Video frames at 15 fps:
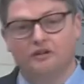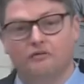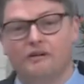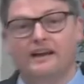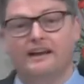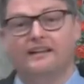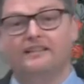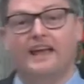in the
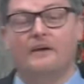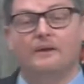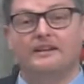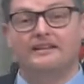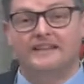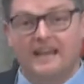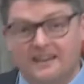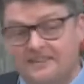reading, they were
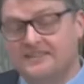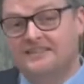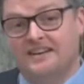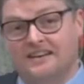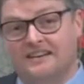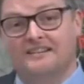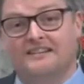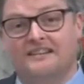
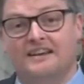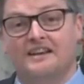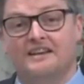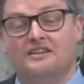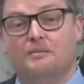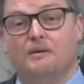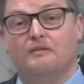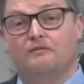destined
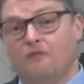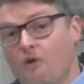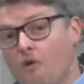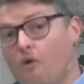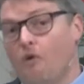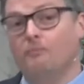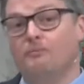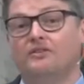to be
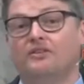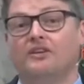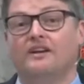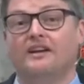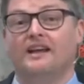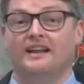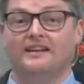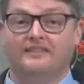formed
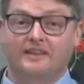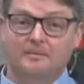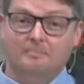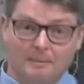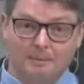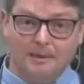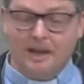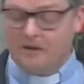into the
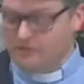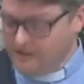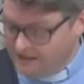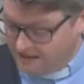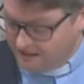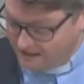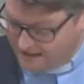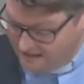
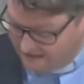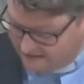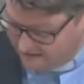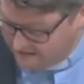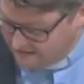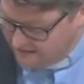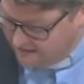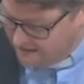Babylonian
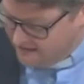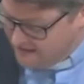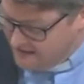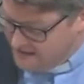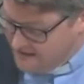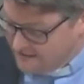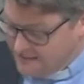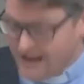elite.
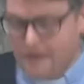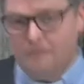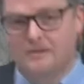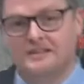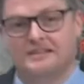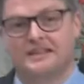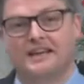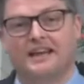That
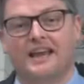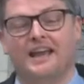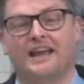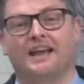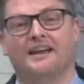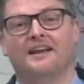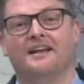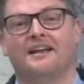was the
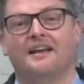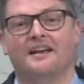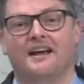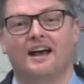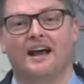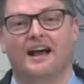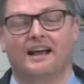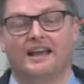king,
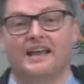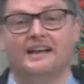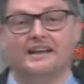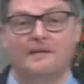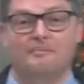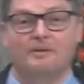uh, King